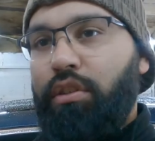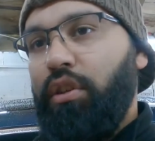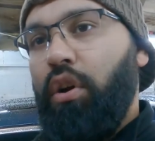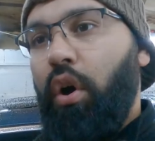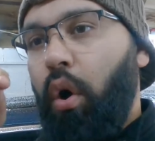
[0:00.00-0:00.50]

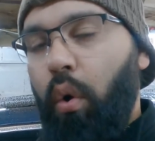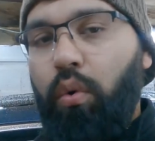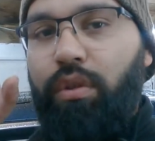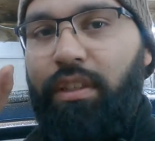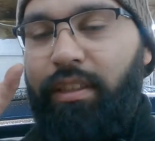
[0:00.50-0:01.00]
to
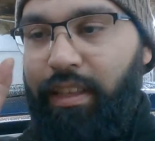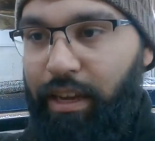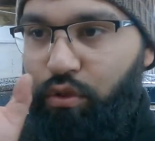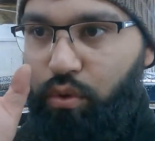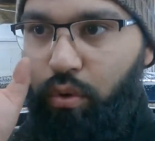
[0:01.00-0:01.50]
hold the
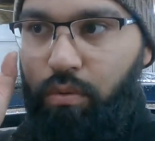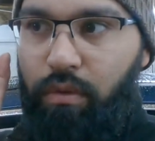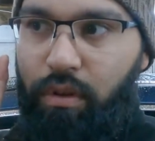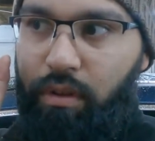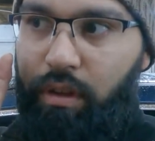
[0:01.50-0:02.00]
actual
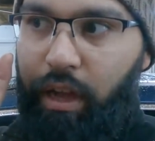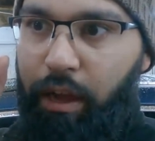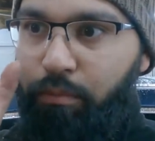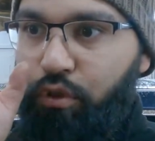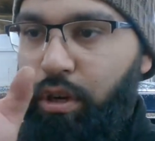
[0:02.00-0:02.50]

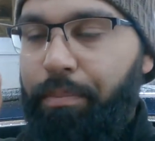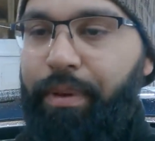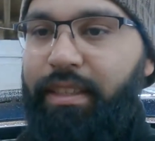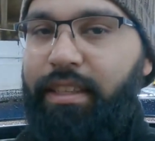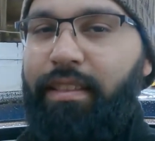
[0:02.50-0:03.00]
trim
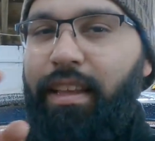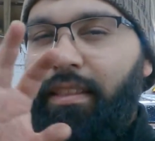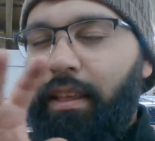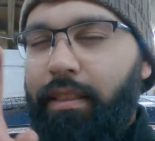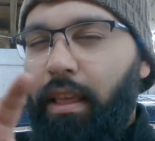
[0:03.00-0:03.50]
piece in there.
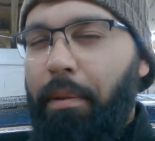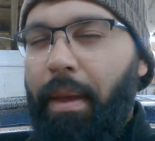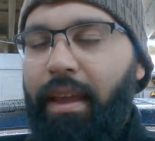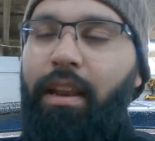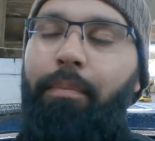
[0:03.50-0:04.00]
They
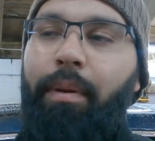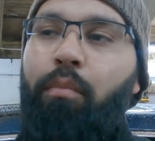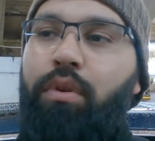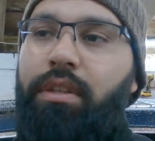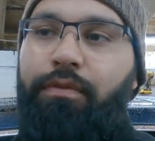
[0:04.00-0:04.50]
make it a bit
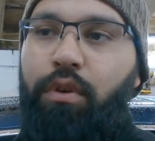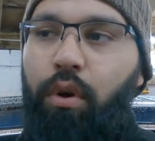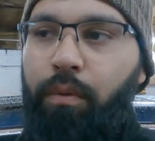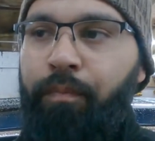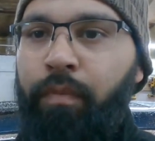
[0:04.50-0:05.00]
more
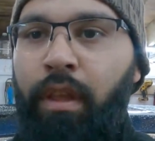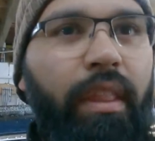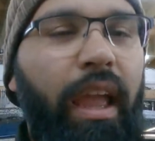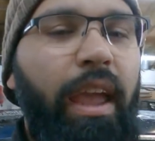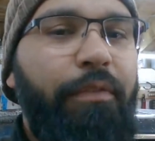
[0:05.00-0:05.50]
difficult.
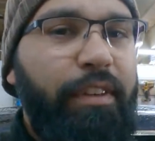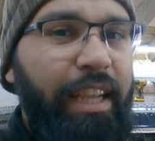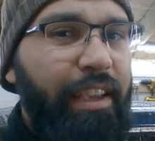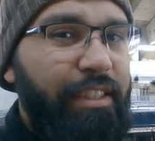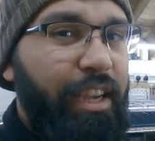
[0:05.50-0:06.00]
If you
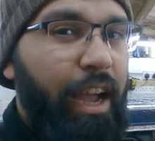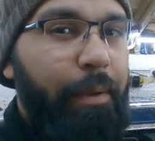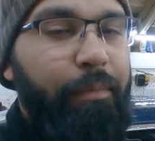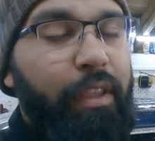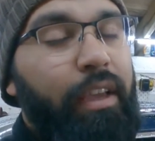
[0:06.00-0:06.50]
take your
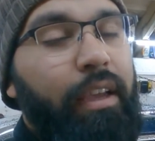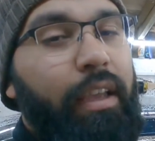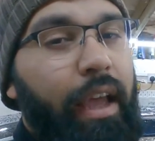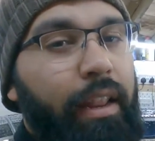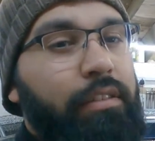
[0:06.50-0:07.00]
time, you can
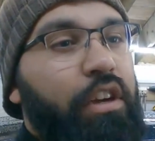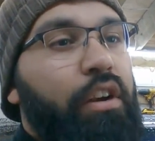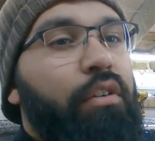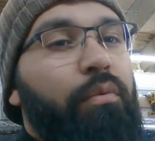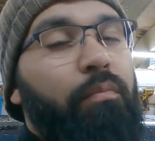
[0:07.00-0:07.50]
get it
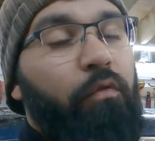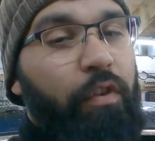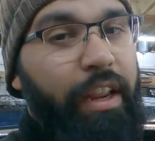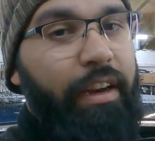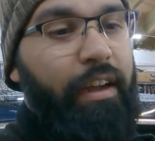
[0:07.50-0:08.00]
done
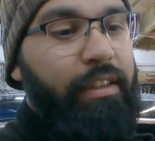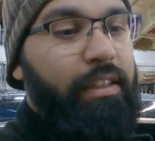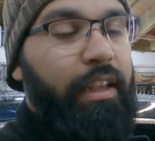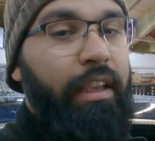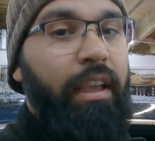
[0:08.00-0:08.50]
really
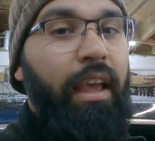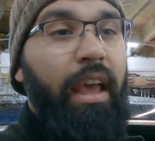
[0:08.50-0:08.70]
nicely.